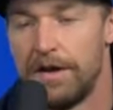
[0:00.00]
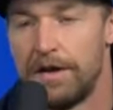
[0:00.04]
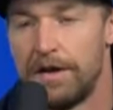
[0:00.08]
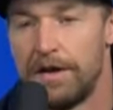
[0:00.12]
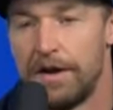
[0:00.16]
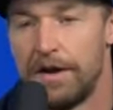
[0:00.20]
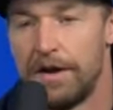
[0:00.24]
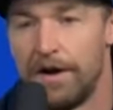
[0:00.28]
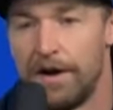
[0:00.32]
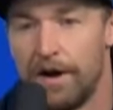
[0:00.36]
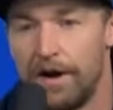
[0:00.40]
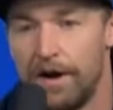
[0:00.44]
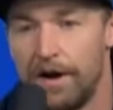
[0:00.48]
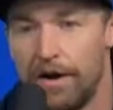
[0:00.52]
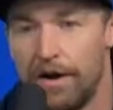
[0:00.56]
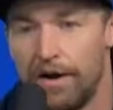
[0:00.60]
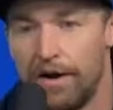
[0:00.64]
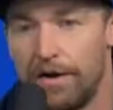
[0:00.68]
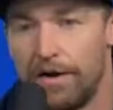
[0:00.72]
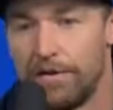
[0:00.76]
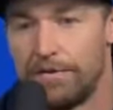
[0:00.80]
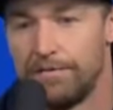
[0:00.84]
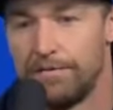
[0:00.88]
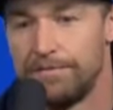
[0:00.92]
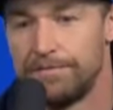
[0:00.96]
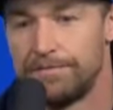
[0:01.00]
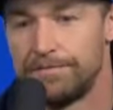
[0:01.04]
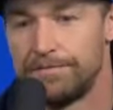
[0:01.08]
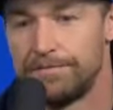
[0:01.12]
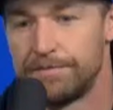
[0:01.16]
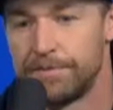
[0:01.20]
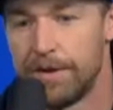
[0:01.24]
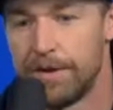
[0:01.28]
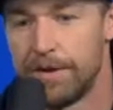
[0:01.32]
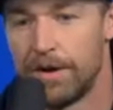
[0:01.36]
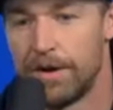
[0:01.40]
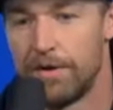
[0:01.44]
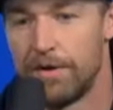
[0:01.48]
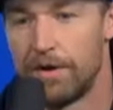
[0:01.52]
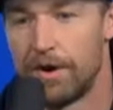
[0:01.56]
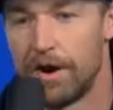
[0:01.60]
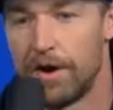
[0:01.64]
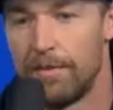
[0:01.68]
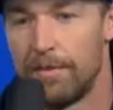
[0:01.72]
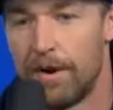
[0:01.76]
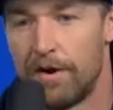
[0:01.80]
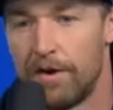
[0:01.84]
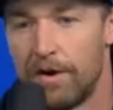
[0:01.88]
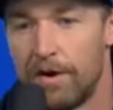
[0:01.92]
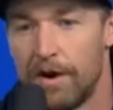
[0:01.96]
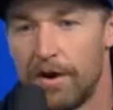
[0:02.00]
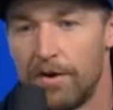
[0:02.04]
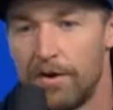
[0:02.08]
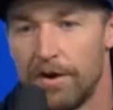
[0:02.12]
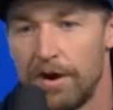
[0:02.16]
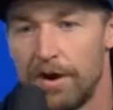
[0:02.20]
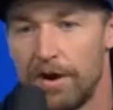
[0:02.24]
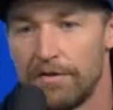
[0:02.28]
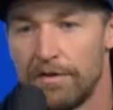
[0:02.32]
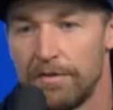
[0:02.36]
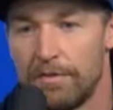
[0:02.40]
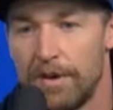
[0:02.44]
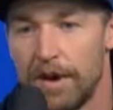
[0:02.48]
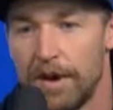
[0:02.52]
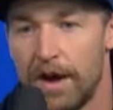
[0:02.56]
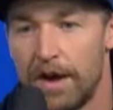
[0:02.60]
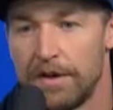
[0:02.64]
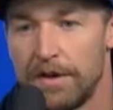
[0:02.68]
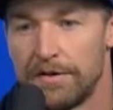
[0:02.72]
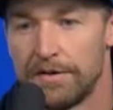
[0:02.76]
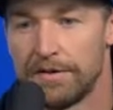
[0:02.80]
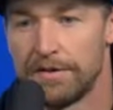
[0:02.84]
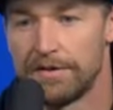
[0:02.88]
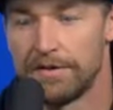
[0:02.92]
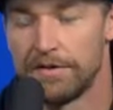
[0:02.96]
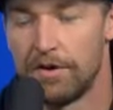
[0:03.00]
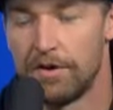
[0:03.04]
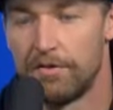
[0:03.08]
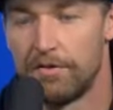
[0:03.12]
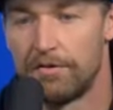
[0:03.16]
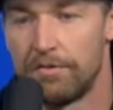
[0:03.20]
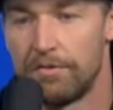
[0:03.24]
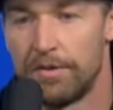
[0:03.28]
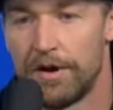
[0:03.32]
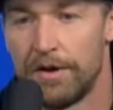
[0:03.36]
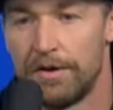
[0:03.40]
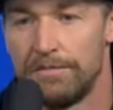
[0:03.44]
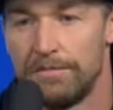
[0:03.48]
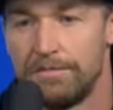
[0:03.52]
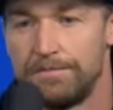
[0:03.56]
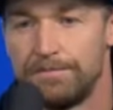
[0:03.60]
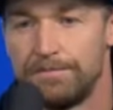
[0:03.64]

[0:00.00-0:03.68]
and, you know, come out hard right off the bat and go from there.